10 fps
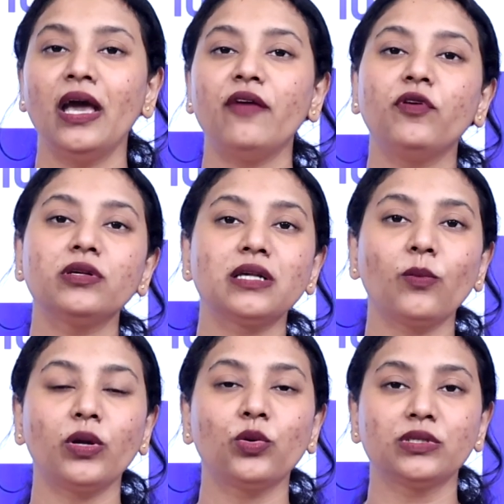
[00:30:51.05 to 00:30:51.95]
If you're
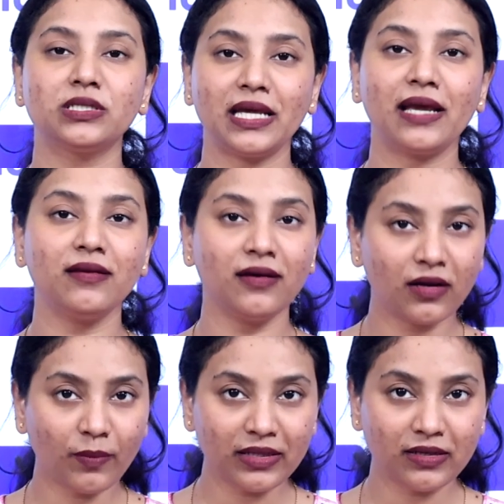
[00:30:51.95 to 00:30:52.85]
someone who's staying
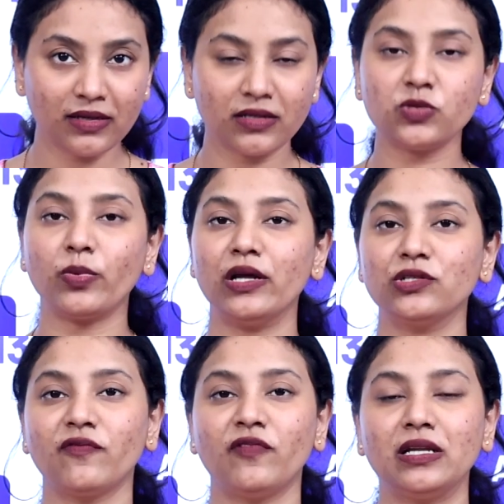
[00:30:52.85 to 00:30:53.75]
nearby the nearest
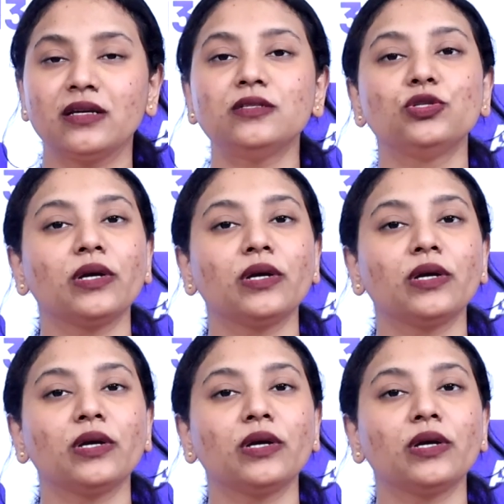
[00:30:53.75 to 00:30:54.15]
branch of Fidicus,